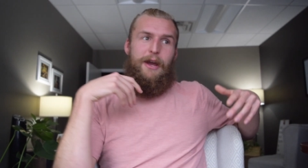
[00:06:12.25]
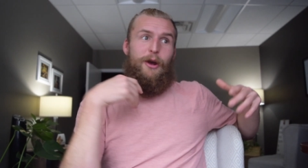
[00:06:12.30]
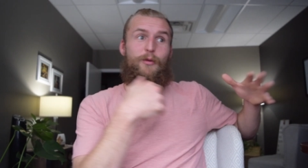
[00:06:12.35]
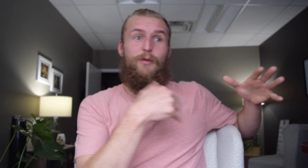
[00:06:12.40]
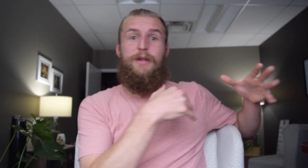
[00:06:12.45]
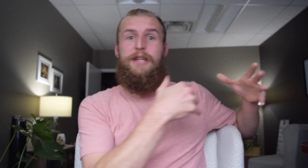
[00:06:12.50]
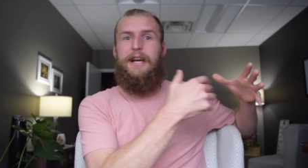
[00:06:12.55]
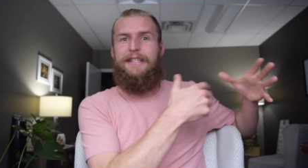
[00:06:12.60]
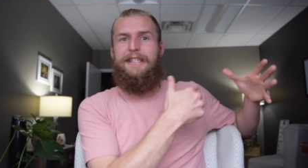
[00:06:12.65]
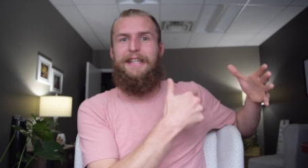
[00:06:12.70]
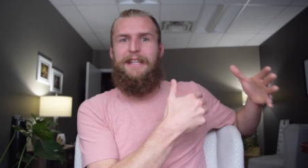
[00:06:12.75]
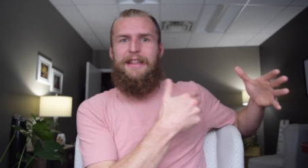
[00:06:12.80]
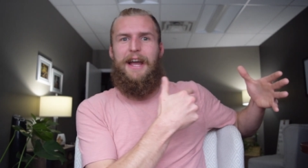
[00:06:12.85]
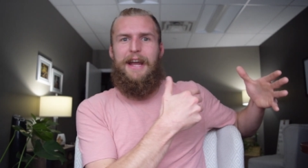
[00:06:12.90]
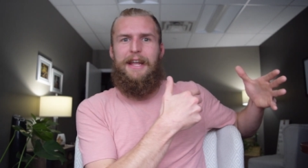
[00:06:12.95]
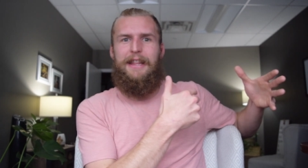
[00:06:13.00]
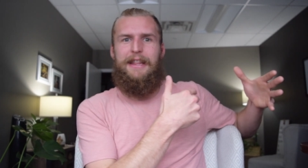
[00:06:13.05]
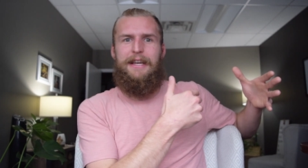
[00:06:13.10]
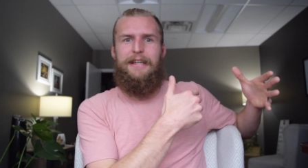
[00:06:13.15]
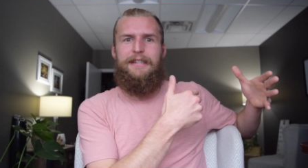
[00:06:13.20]
who doesn't
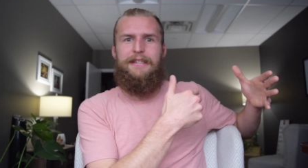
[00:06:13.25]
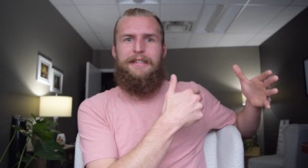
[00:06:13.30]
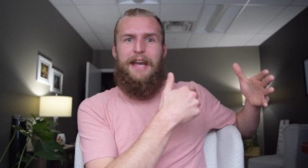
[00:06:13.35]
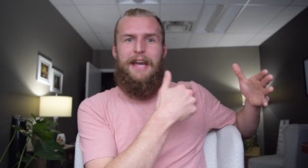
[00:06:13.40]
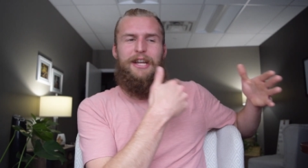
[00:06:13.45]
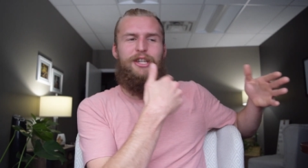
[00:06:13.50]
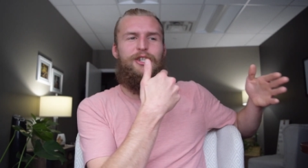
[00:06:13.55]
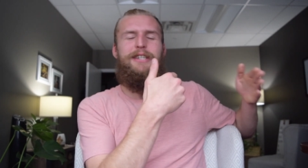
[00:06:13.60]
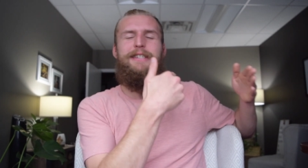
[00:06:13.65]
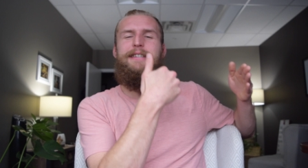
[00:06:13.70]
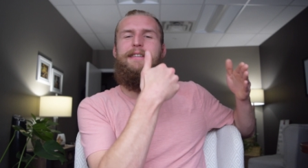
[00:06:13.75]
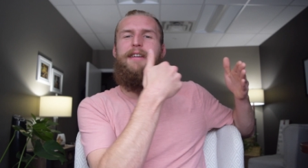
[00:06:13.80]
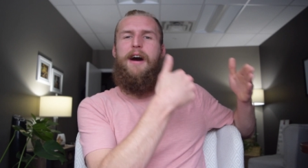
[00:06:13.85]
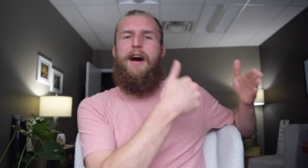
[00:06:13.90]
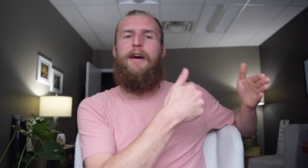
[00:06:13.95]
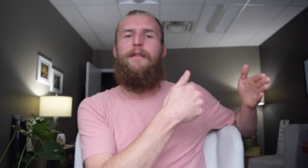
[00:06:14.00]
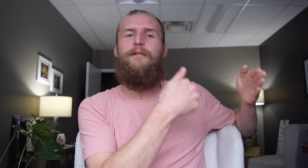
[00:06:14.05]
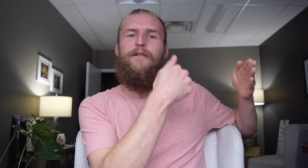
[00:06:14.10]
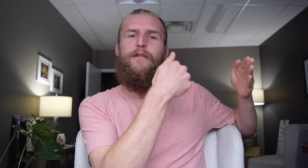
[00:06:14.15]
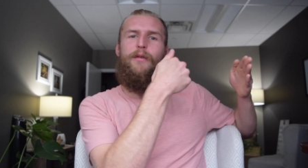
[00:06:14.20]
like this, she's
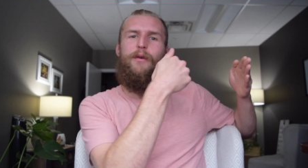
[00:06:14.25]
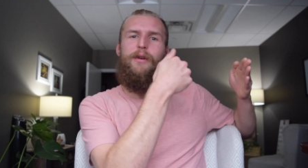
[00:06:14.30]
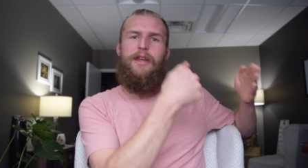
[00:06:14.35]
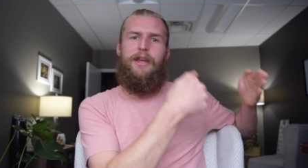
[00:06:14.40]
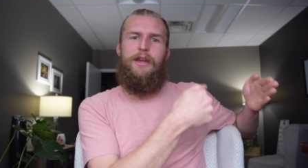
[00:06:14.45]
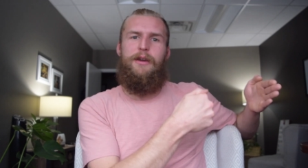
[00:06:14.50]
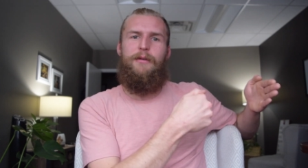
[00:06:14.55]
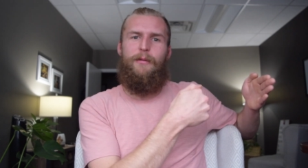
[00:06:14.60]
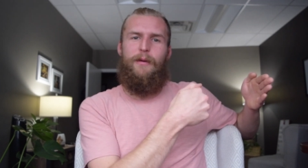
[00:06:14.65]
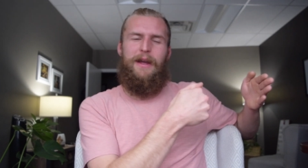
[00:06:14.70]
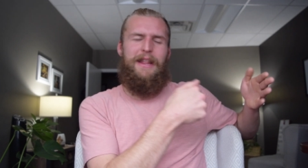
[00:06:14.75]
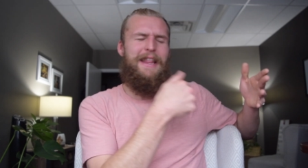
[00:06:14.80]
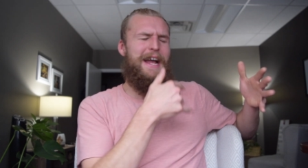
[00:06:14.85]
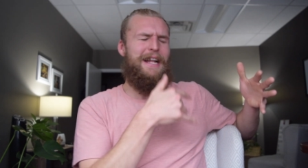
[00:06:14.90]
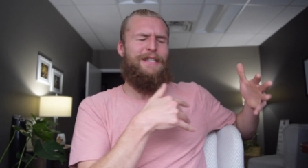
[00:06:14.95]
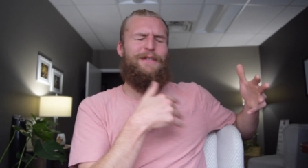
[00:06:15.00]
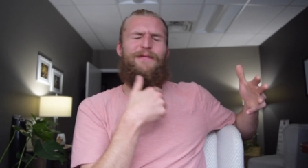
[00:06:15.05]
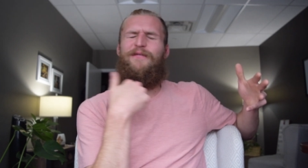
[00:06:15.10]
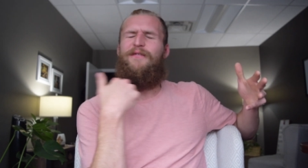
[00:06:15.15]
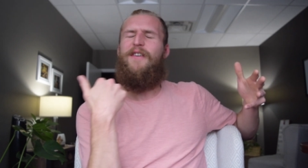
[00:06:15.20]
not for you and
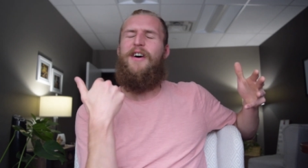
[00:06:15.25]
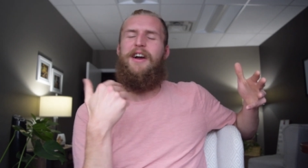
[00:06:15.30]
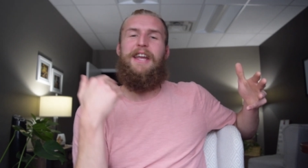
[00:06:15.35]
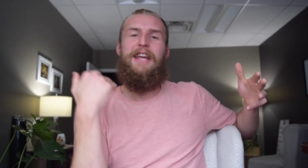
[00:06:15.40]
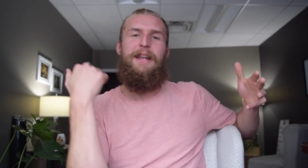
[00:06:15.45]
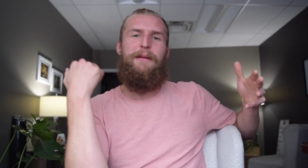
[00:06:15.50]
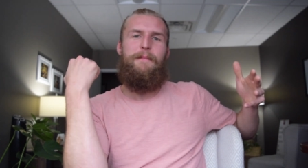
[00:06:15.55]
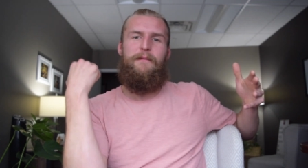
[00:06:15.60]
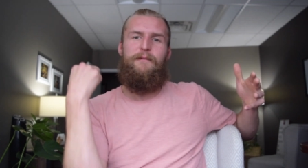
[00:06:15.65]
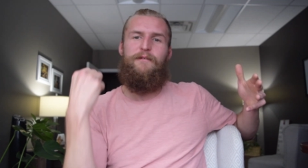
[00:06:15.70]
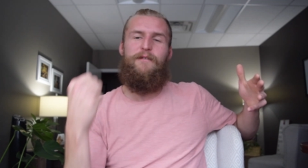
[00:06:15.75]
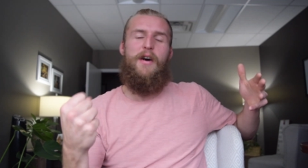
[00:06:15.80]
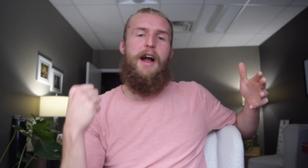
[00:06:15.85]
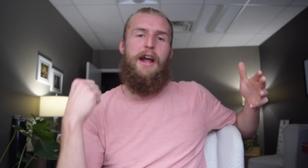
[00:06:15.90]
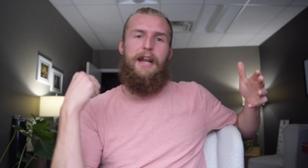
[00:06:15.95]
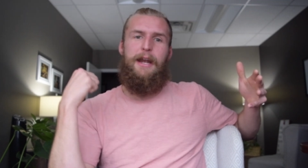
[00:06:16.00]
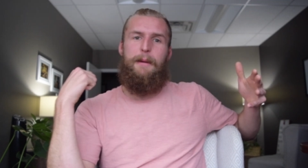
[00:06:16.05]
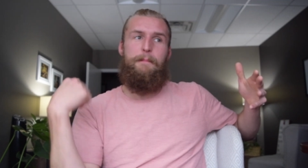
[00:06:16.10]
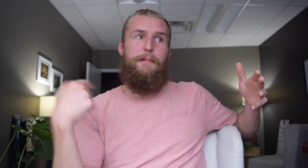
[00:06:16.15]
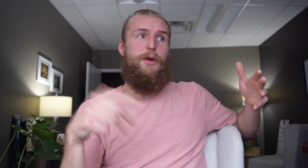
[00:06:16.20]
that's fucking
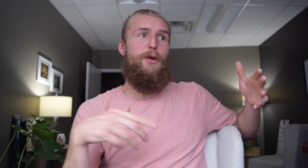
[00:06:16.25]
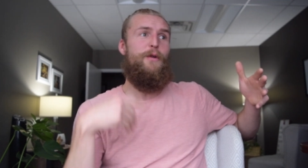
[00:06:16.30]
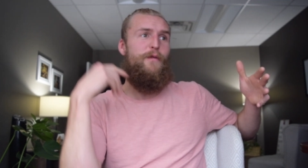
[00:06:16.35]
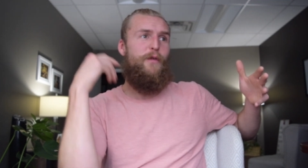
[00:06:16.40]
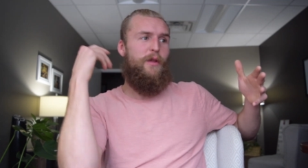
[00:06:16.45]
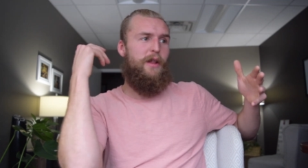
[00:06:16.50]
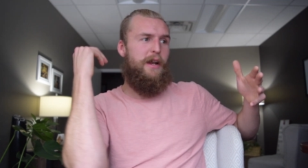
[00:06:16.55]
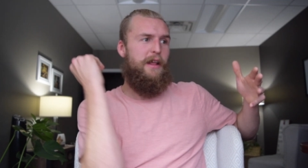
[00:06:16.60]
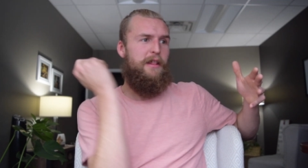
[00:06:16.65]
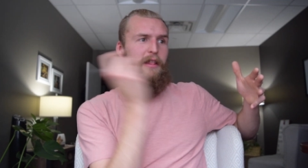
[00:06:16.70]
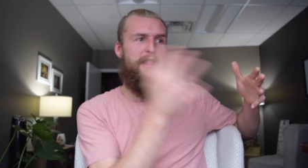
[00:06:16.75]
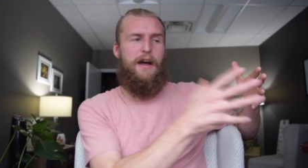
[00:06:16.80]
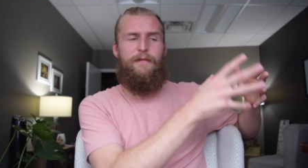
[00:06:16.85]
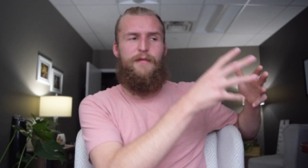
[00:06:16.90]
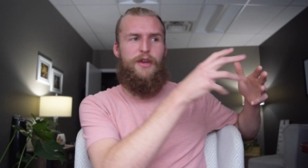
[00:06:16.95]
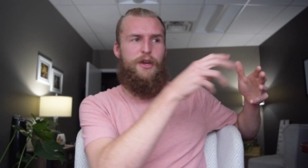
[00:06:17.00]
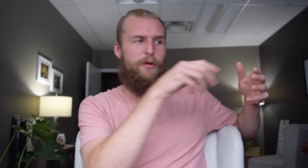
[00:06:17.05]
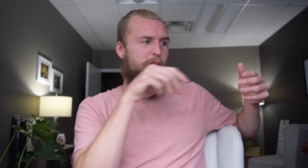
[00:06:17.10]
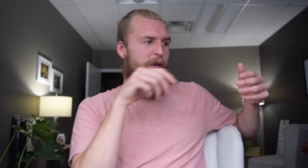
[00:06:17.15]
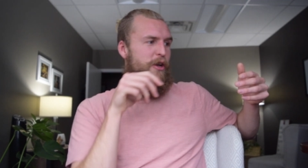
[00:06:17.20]
fine and beautiful and I
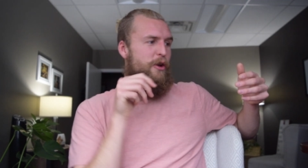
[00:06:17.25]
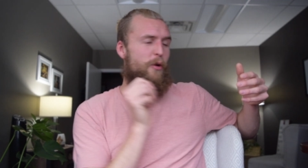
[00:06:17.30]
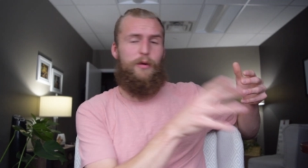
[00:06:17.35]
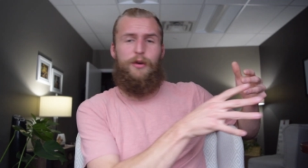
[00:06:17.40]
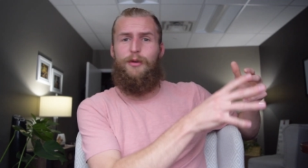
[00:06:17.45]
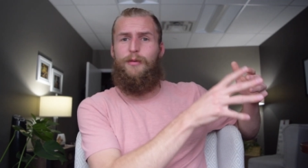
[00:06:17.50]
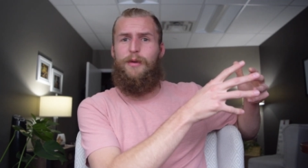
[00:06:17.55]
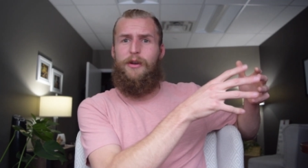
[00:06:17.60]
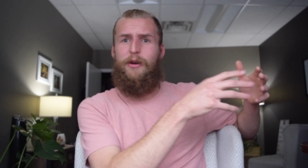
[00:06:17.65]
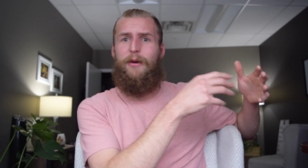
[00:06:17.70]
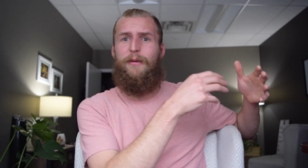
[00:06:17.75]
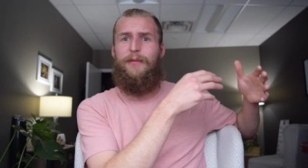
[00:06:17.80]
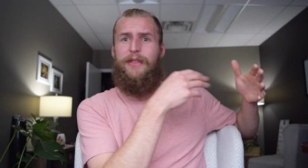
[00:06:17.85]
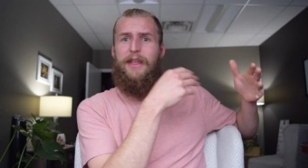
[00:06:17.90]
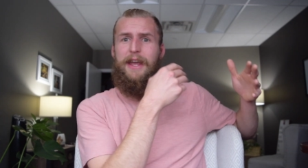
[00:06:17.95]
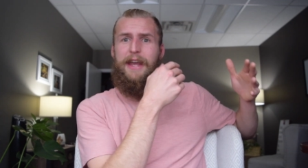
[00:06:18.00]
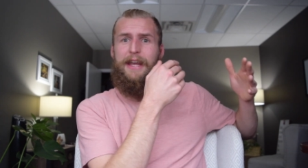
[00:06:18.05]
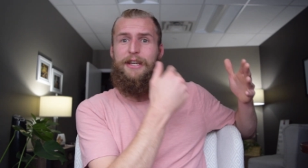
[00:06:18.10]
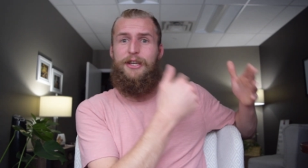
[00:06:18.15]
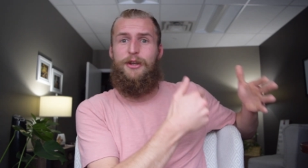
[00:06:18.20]
love you and go do your own
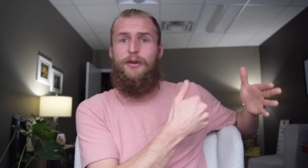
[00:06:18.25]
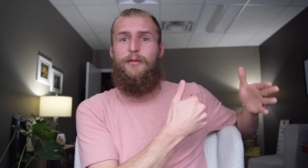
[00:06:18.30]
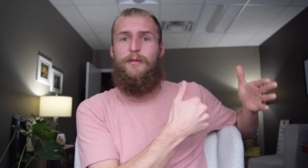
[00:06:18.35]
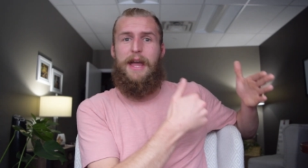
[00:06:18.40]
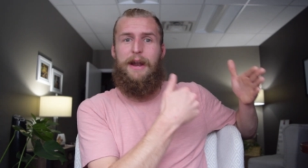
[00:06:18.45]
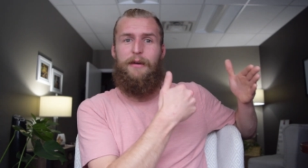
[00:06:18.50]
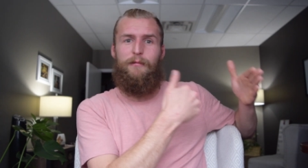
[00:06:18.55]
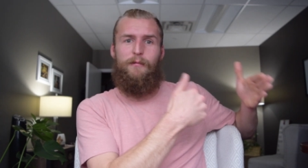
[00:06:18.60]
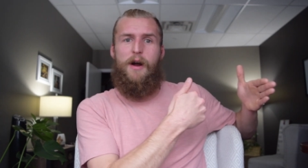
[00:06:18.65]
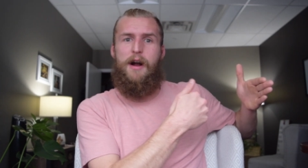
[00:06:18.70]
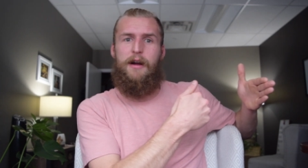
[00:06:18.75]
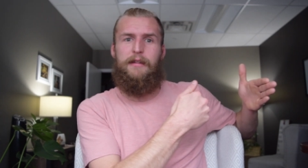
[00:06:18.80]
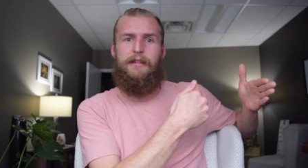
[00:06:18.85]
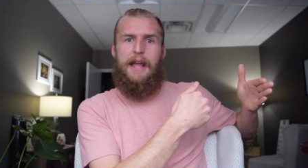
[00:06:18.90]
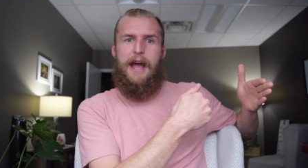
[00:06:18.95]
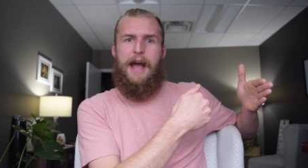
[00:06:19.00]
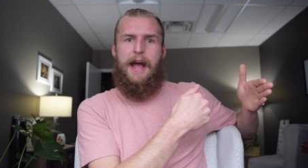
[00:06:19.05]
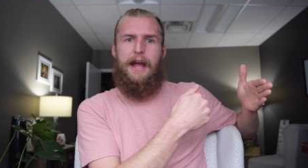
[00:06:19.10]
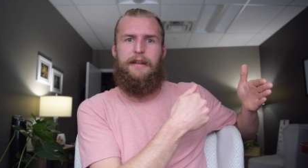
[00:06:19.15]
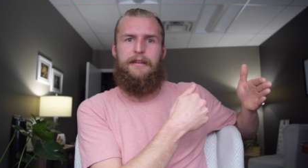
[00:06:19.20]
thing and do that and rock
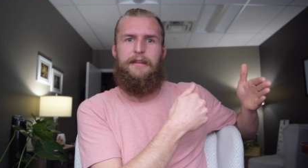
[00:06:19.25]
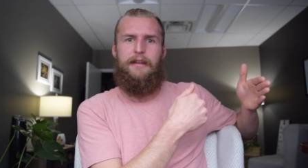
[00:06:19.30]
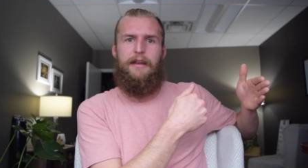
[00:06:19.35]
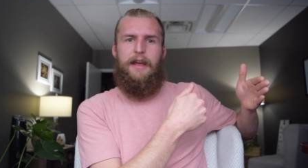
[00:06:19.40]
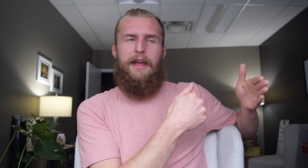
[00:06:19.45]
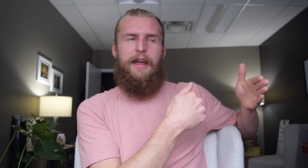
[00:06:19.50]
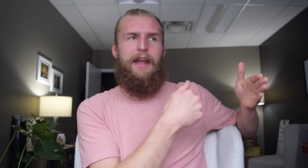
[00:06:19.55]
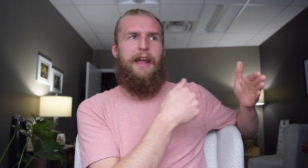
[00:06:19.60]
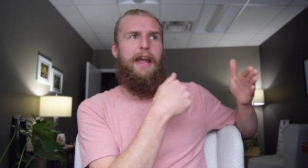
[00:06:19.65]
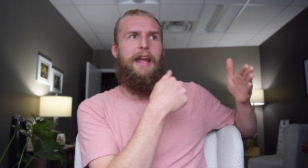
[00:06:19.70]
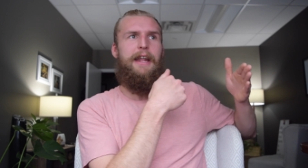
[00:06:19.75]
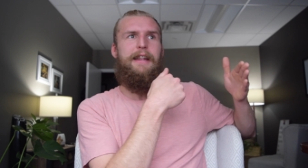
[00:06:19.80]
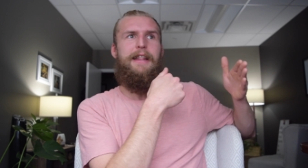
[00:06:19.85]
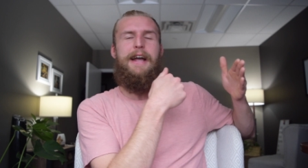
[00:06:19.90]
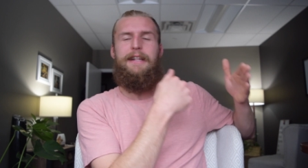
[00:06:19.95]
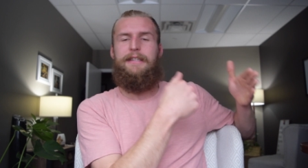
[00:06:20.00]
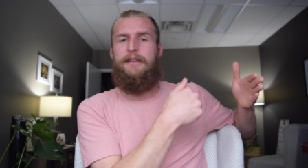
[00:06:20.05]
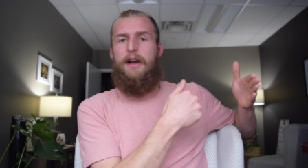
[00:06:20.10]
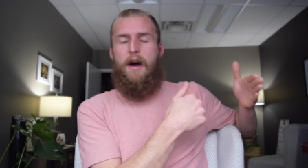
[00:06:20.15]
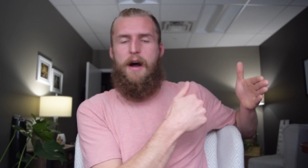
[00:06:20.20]
that. And
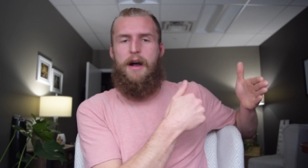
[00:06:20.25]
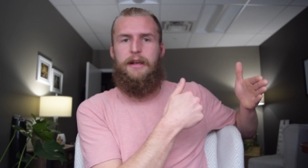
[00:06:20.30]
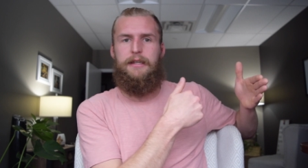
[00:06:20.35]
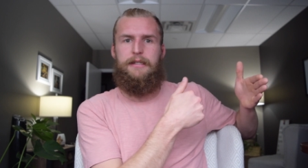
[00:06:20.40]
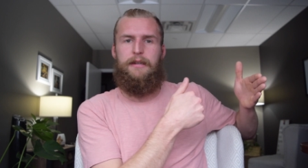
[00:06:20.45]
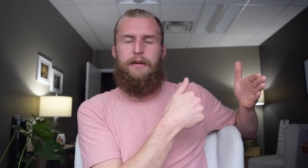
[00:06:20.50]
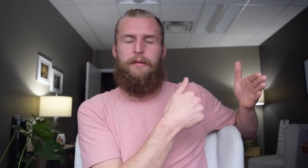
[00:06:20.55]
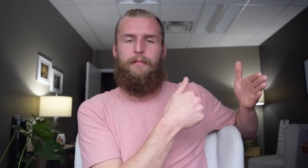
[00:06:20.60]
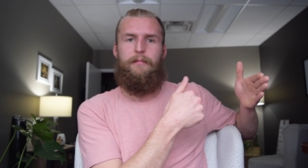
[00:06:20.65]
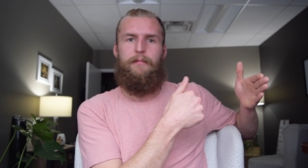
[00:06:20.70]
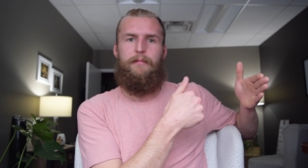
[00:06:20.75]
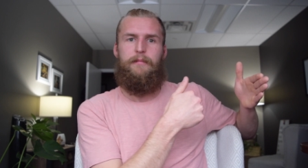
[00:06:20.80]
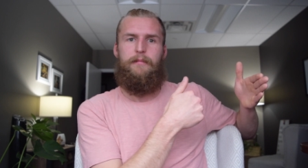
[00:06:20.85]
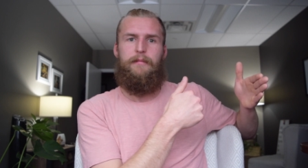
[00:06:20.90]
that's awesome.